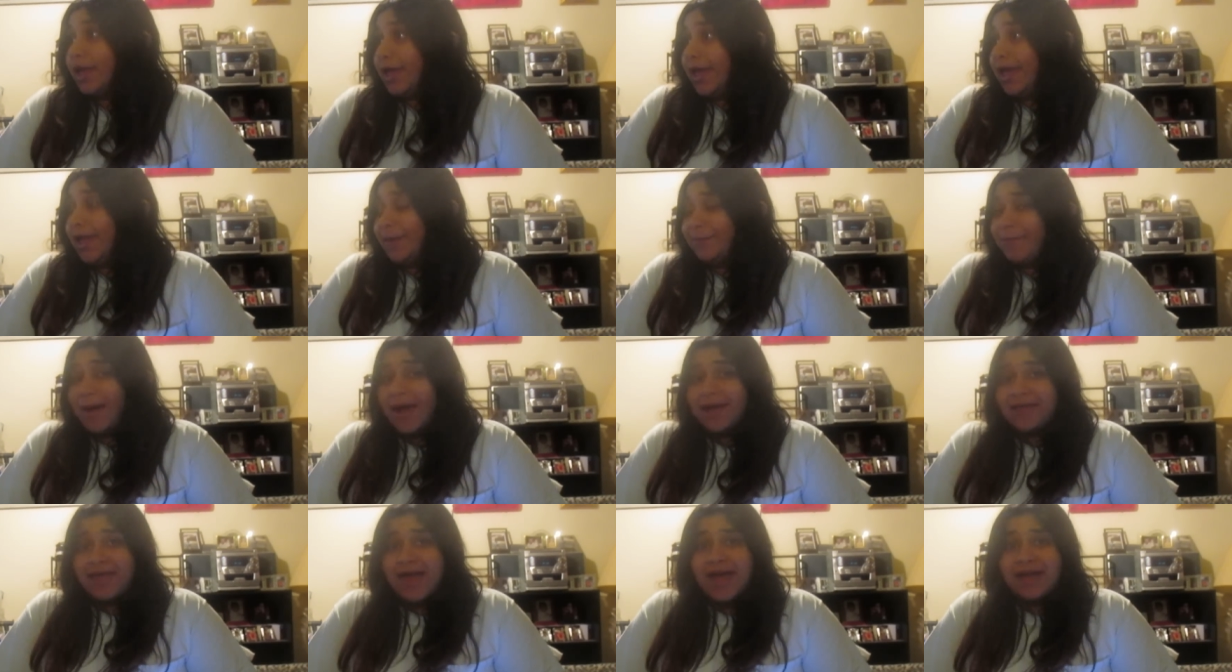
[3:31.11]
And
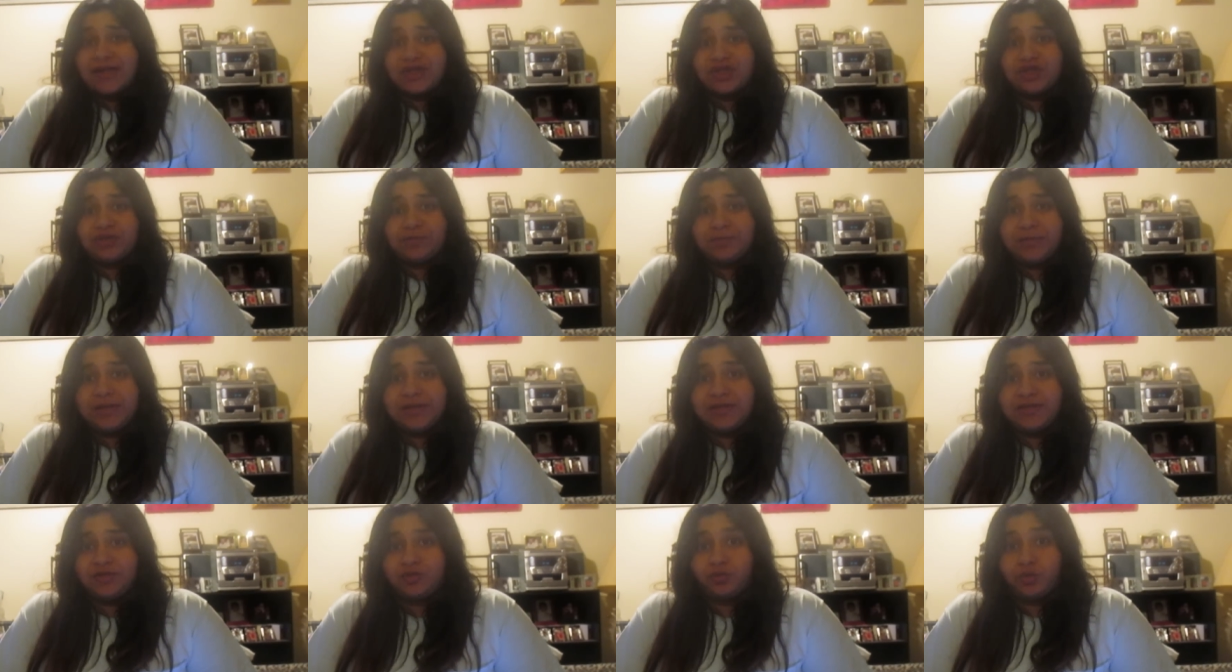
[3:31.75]
by that, she
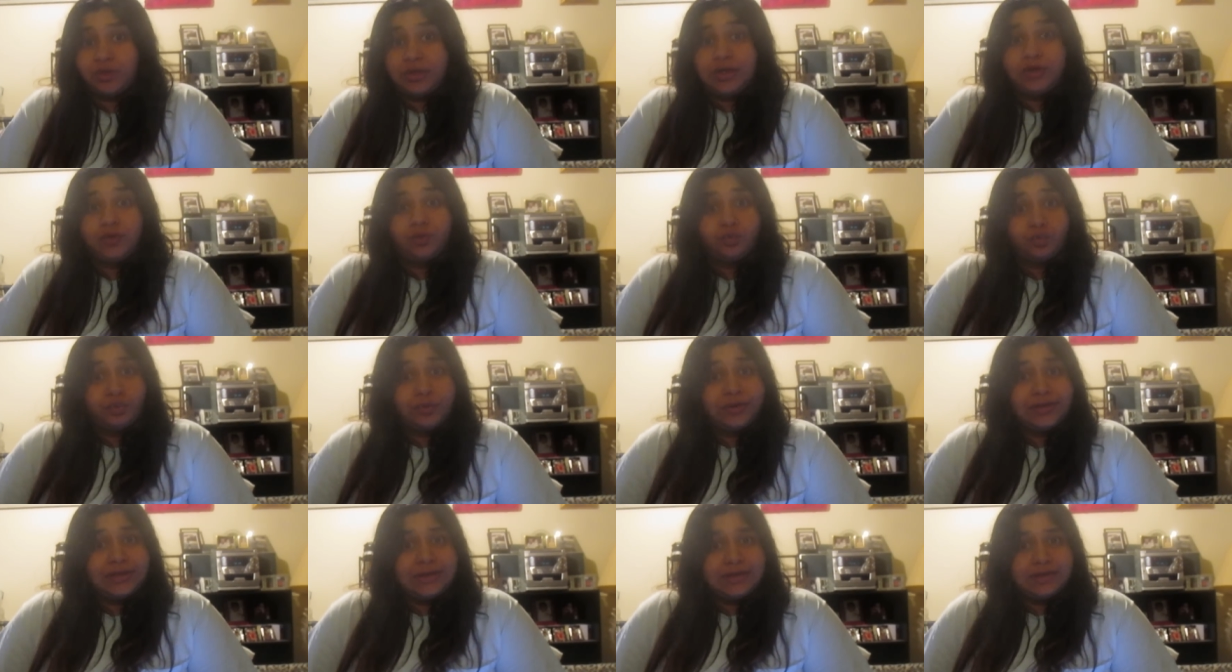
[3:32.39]
means when
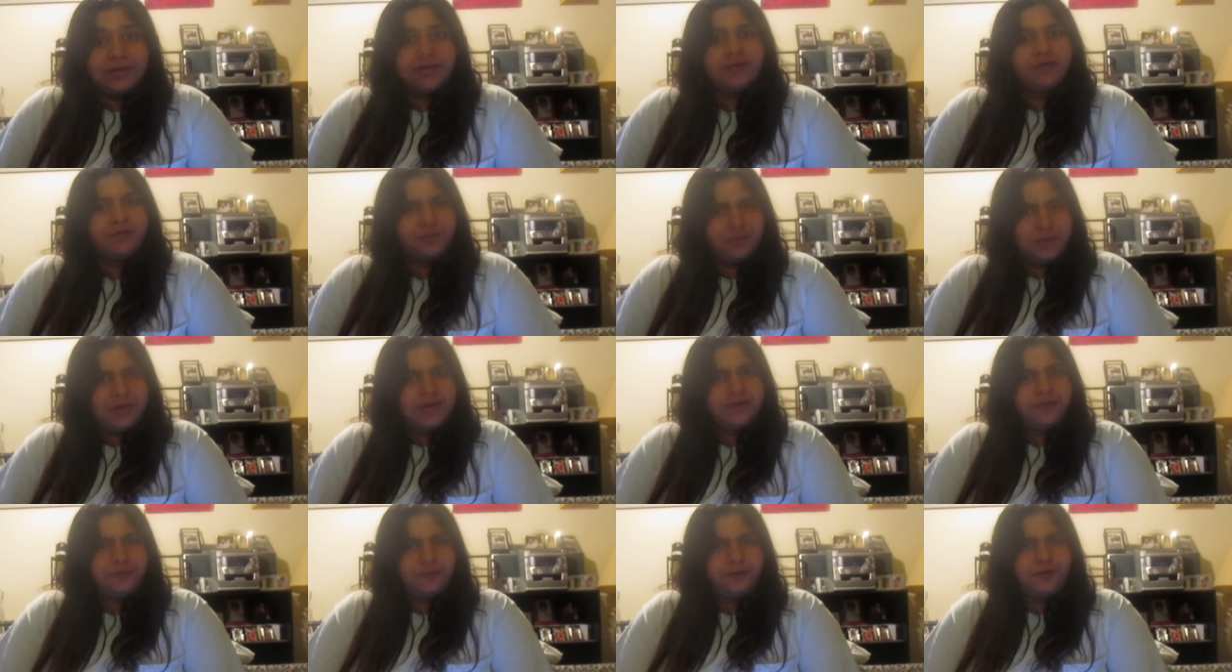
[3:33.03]
Ric
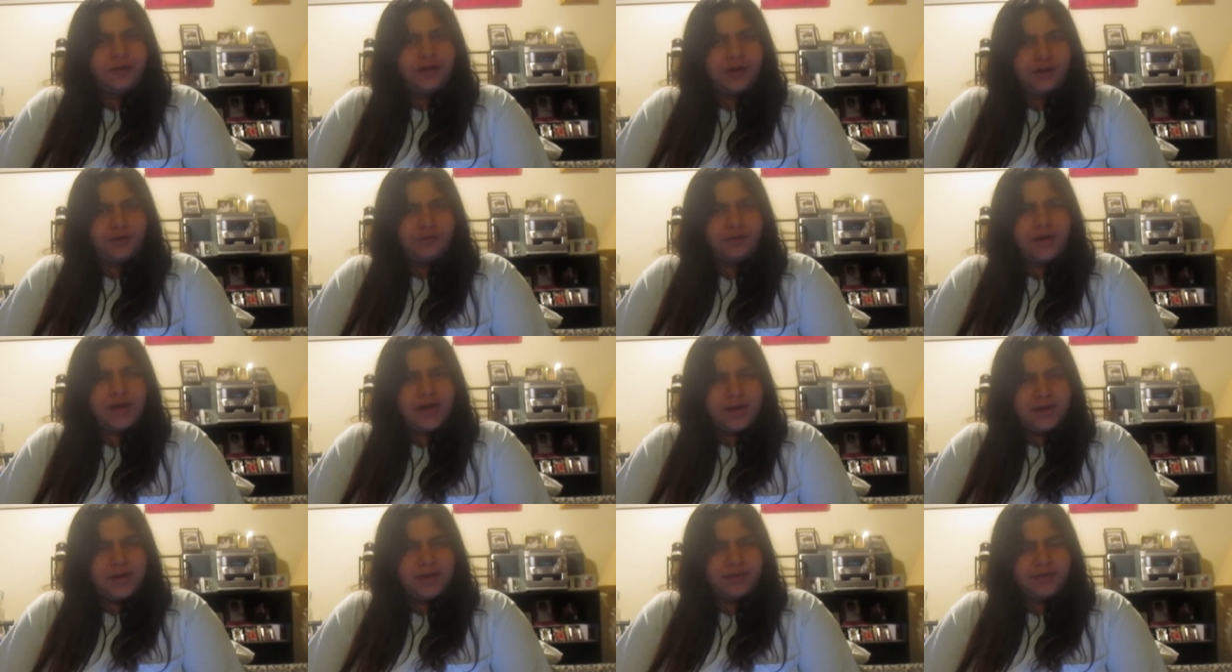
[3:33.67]
Flair, right?